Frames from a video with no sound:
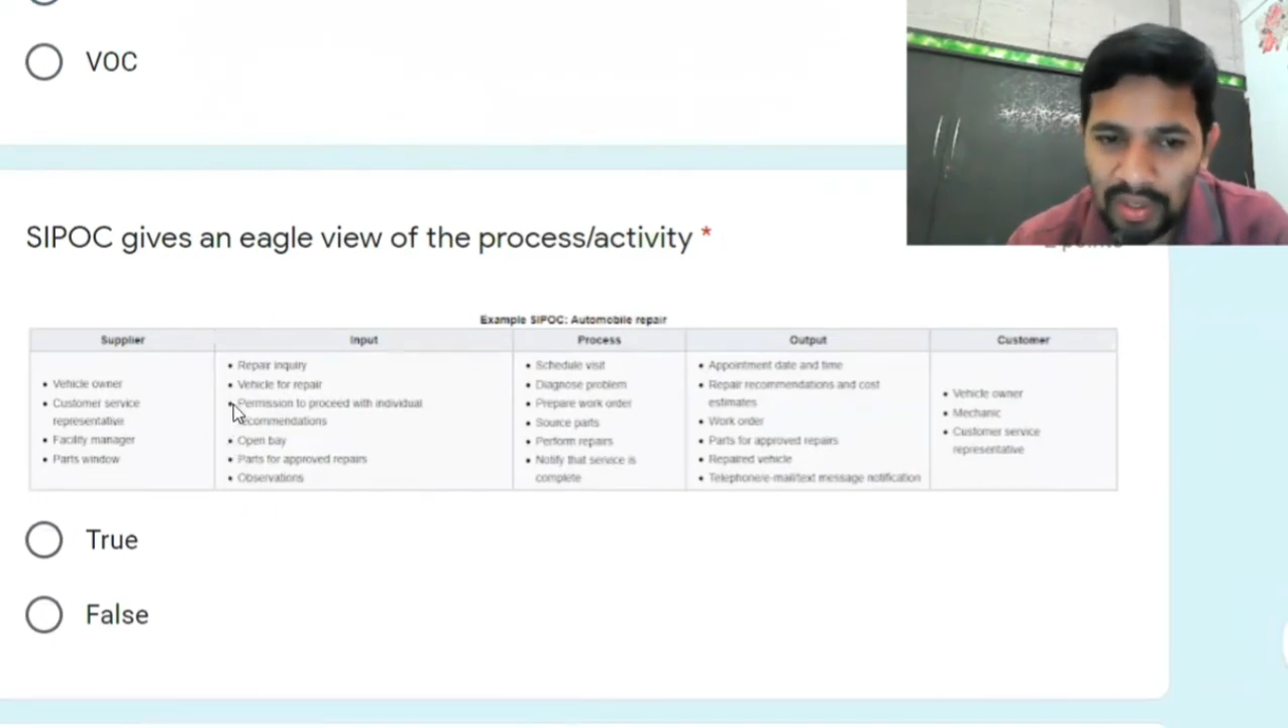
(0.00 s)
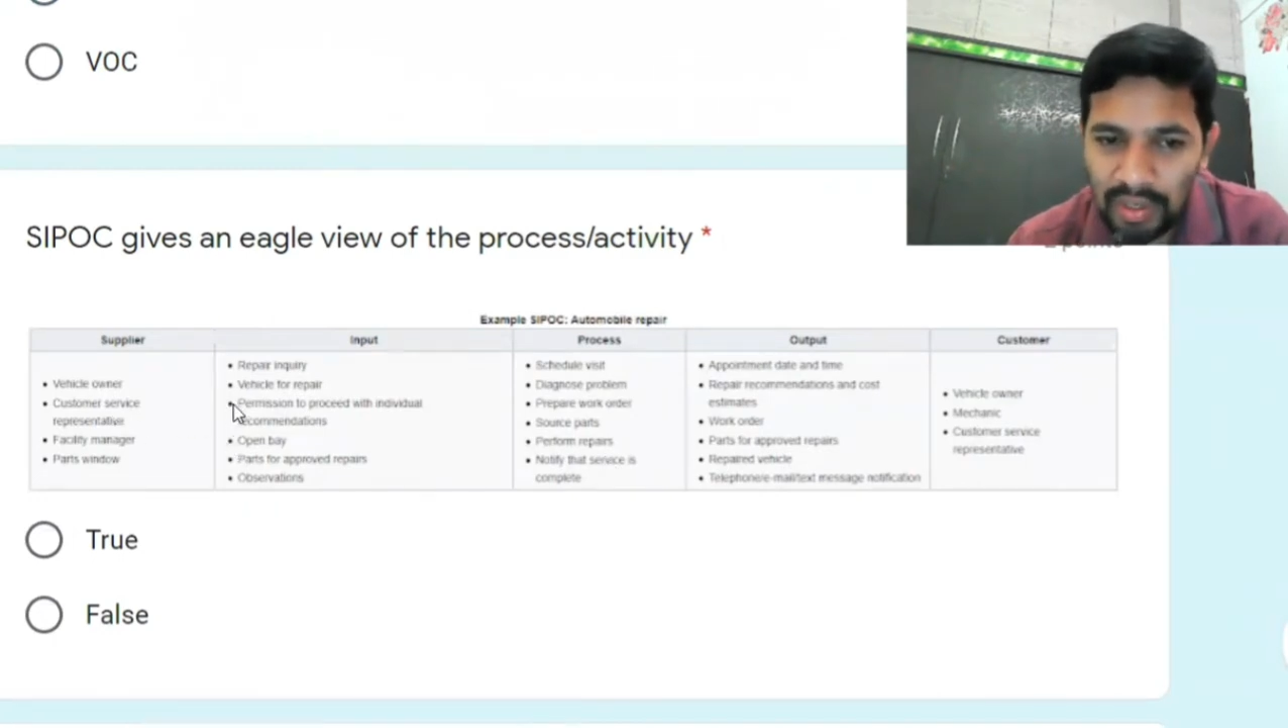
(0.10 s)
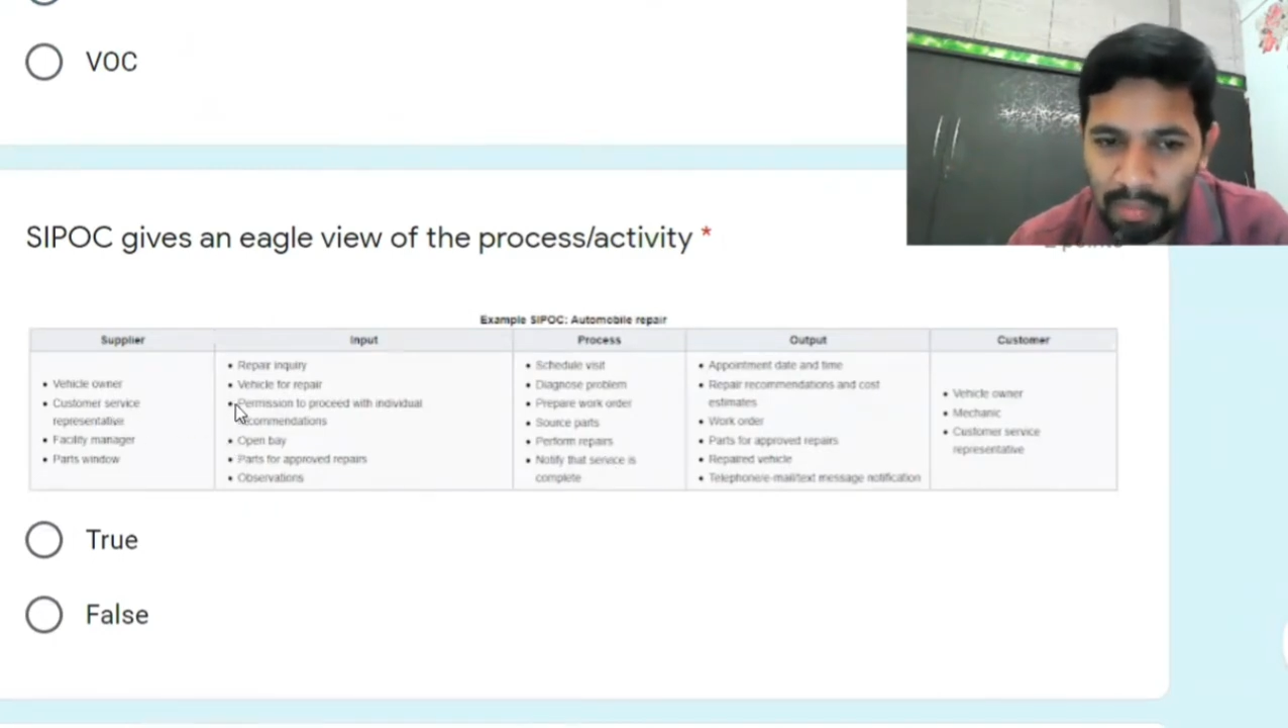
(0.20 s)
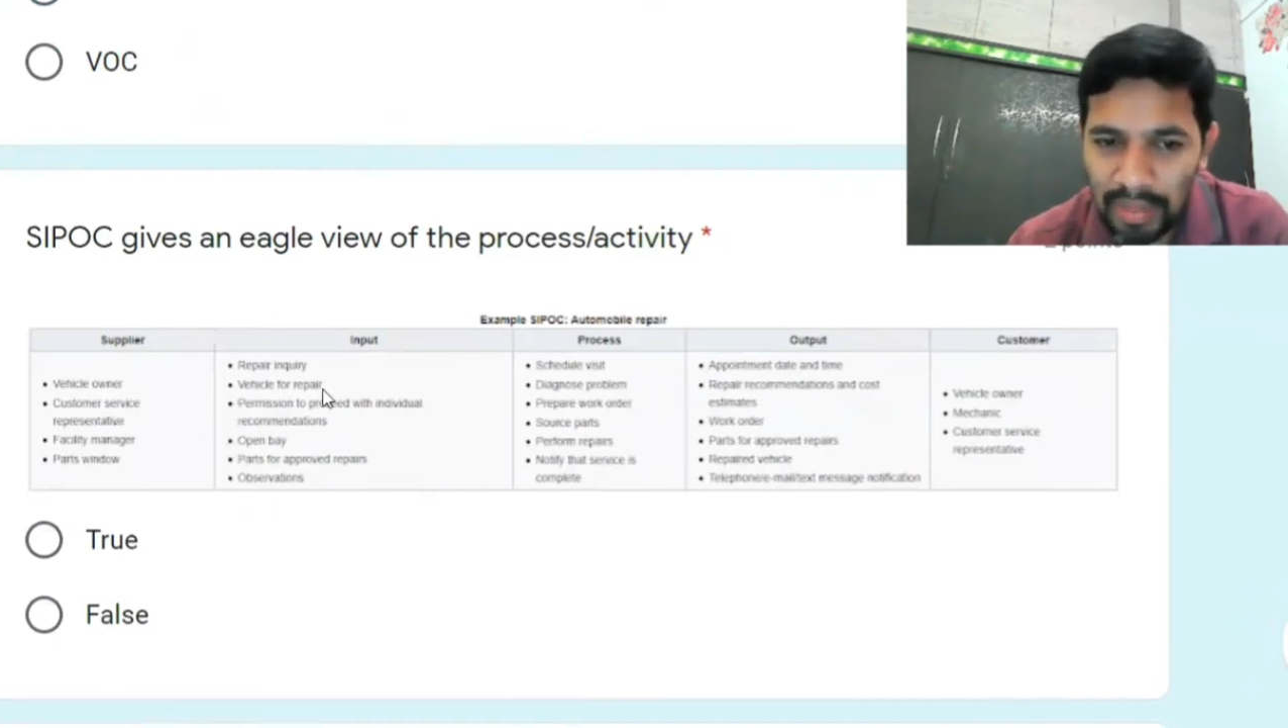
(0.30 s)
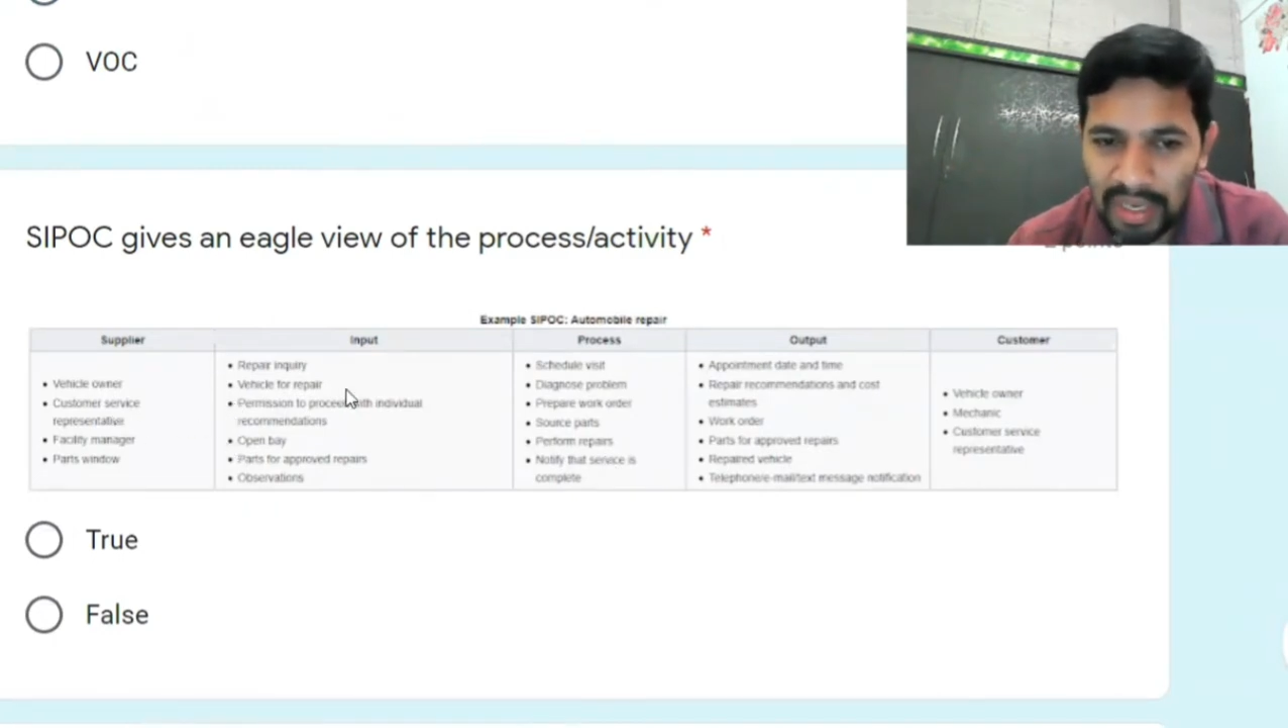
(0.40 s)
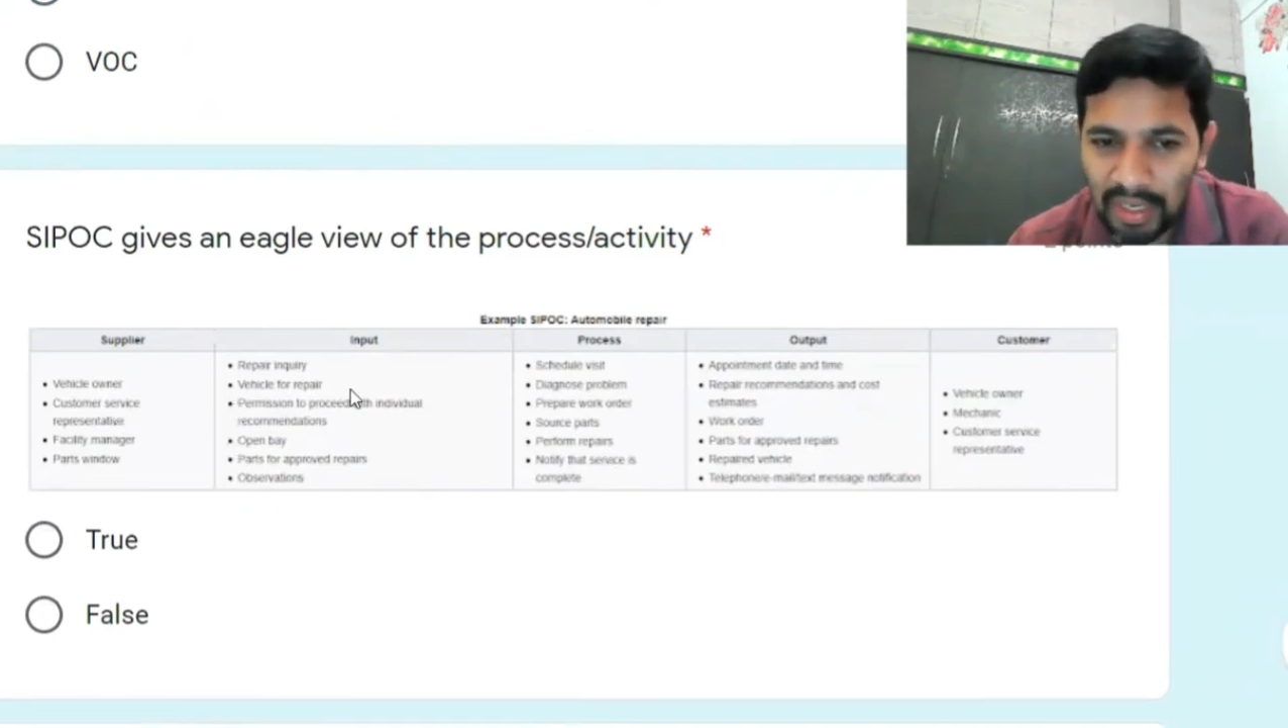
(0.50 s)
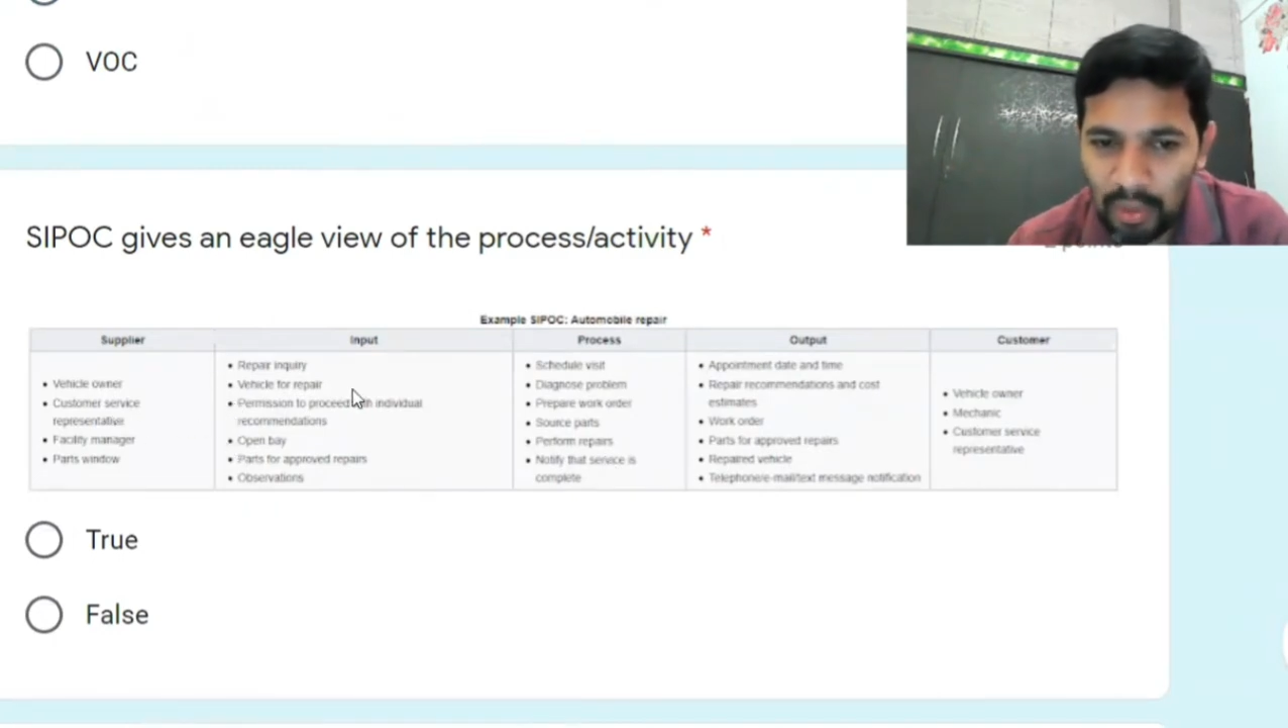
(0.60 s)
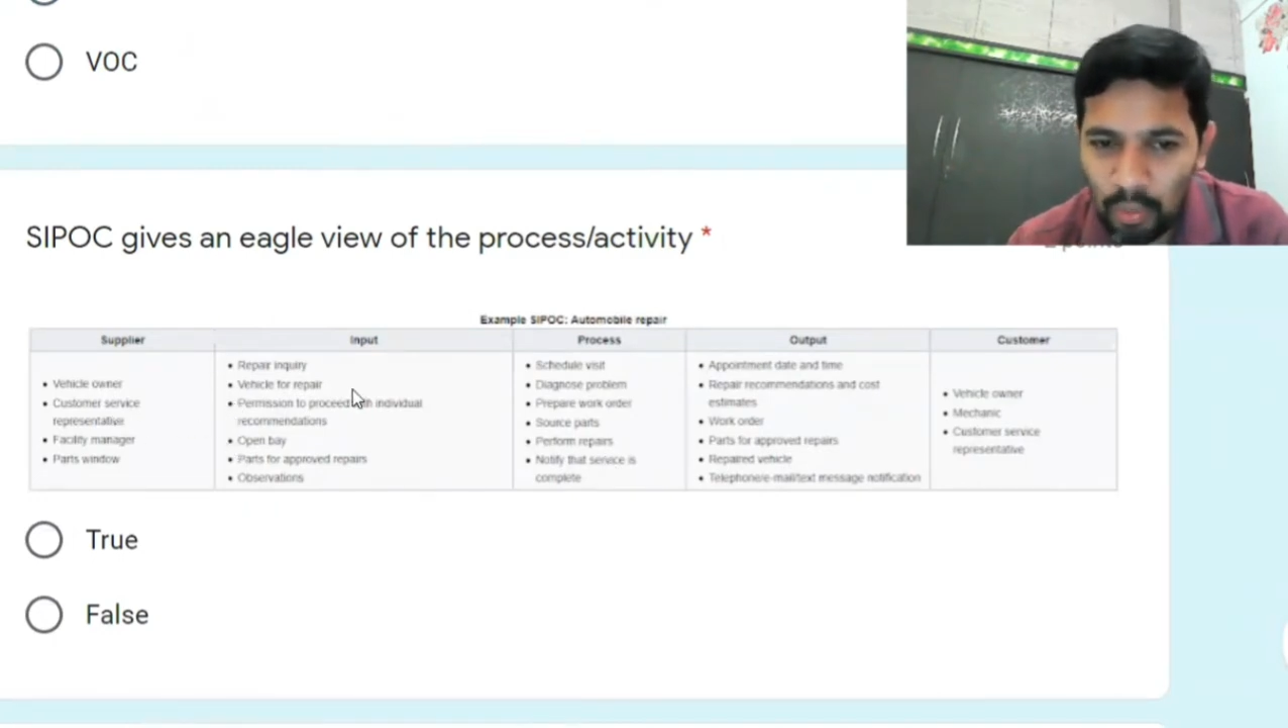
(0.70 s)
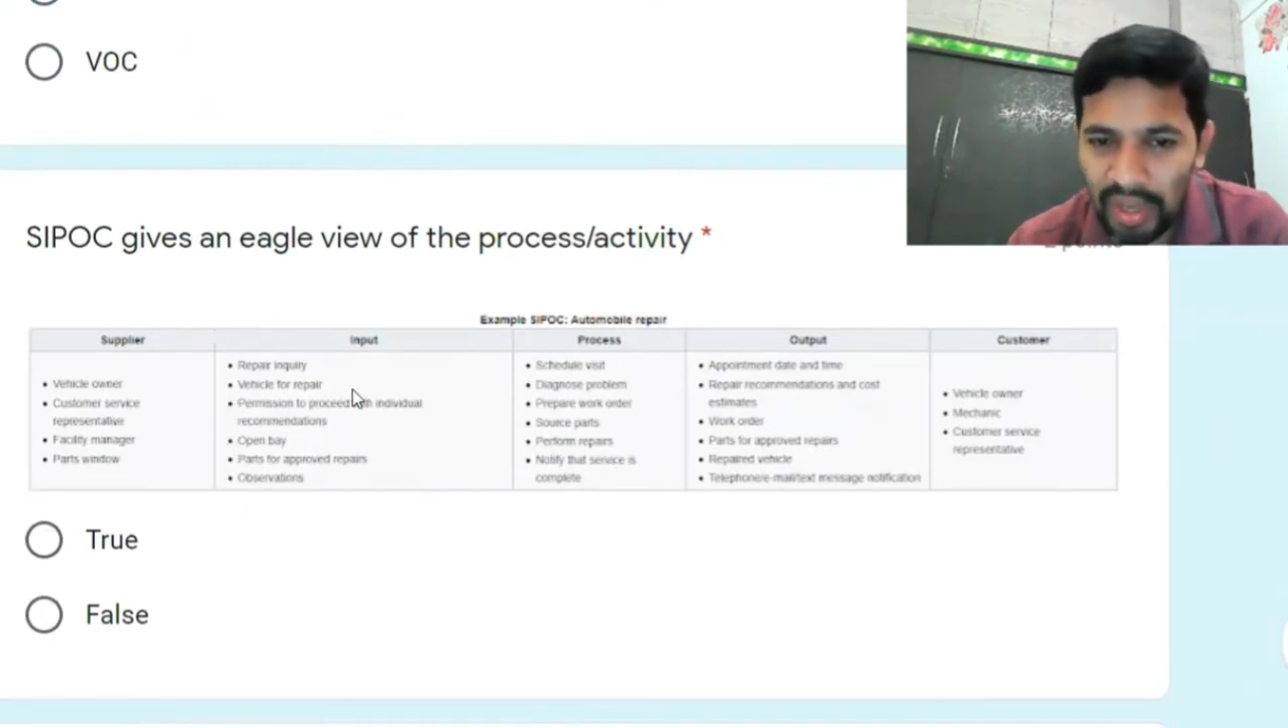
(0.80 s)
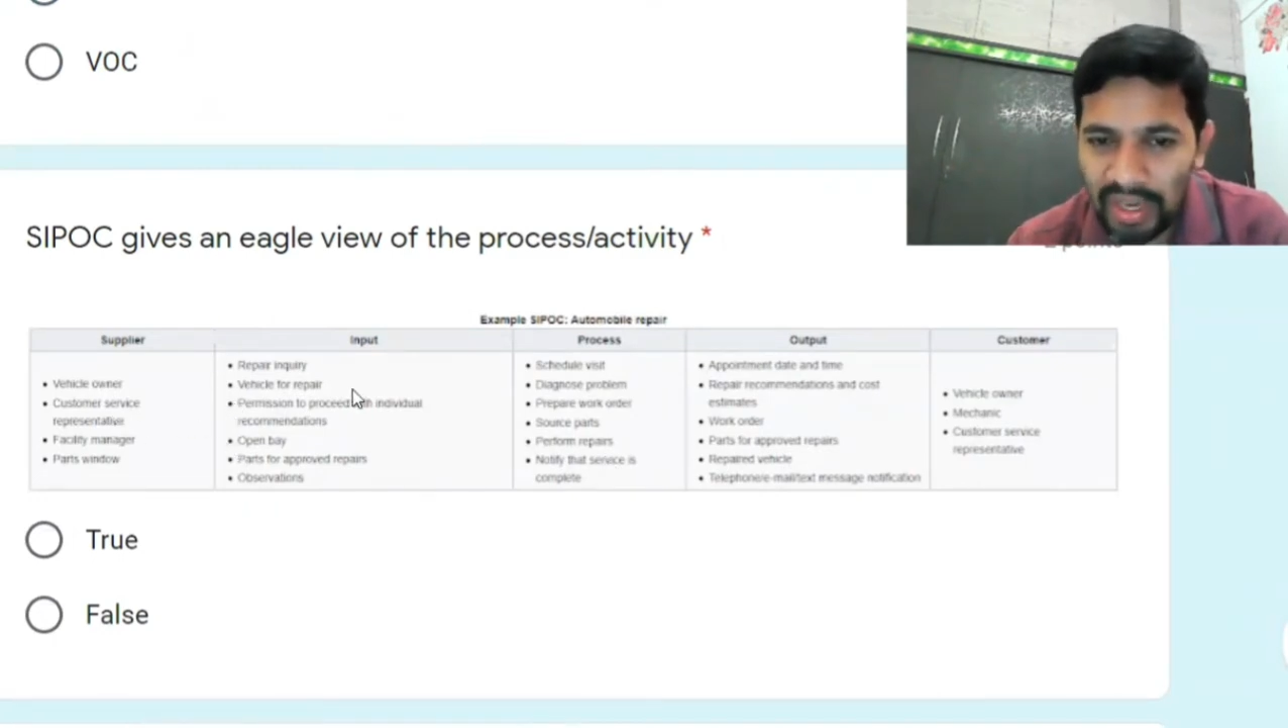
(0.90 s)
repair
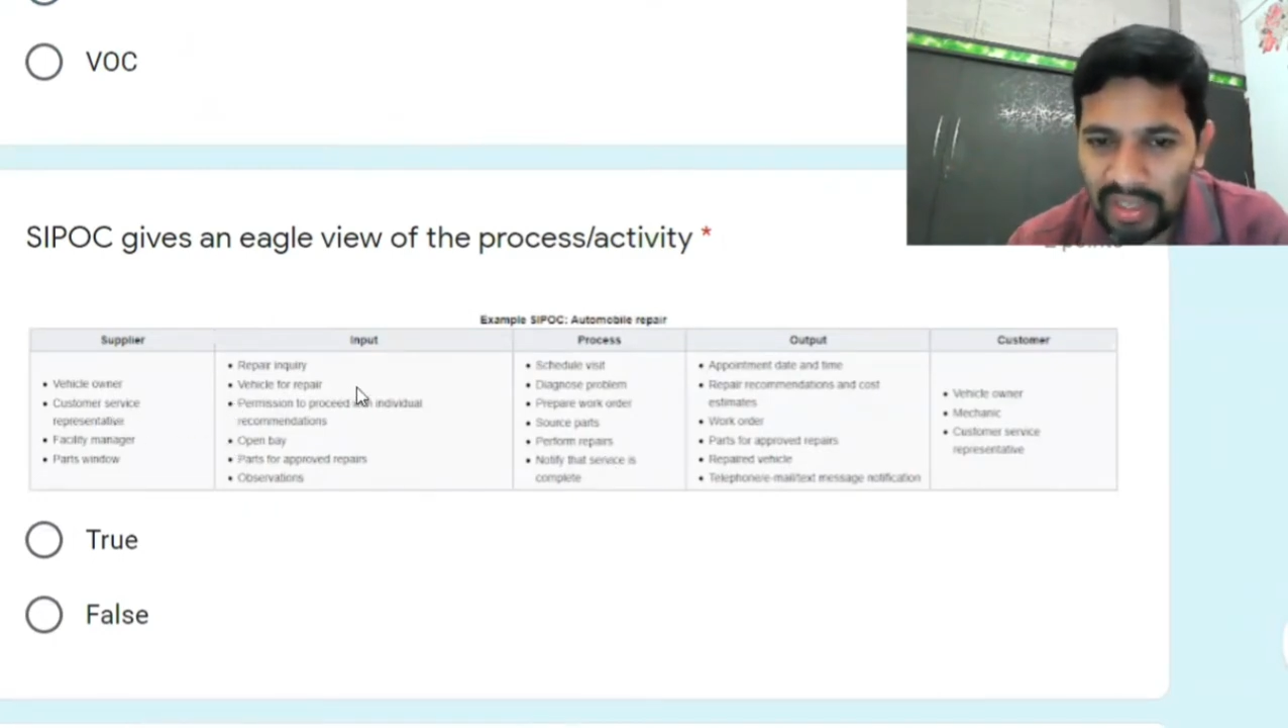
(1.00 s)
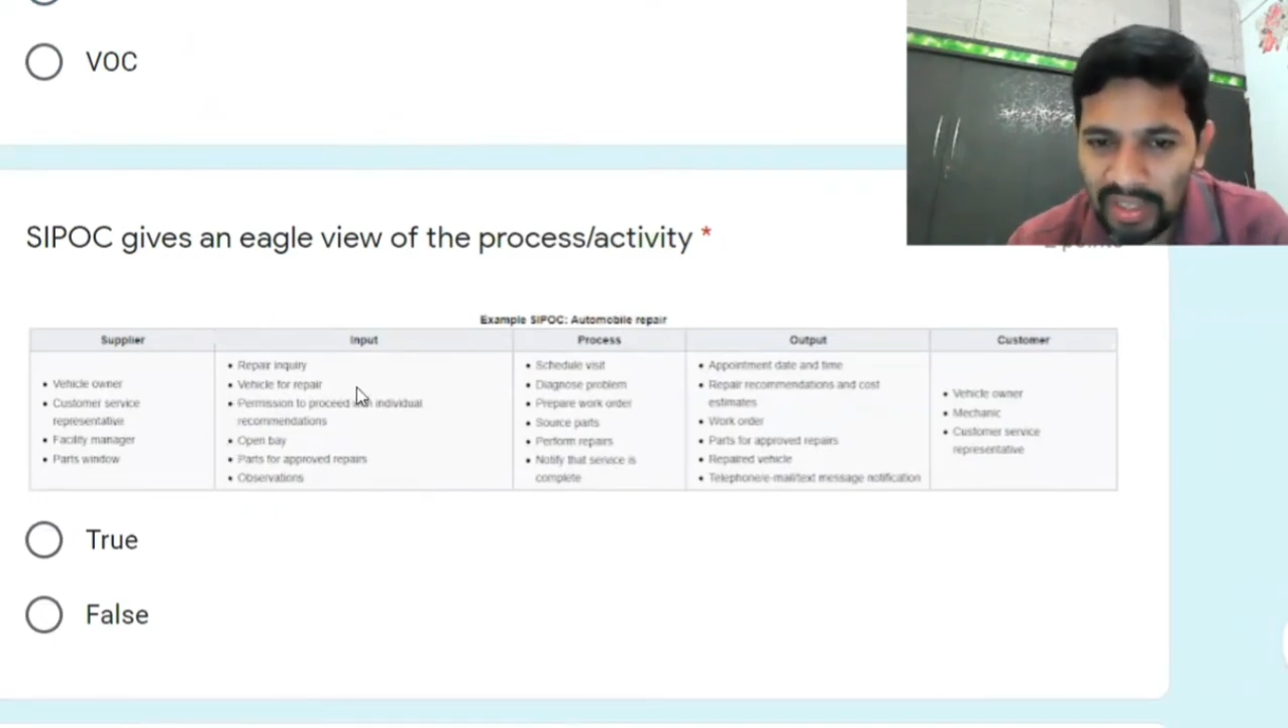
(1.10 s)
inquiry,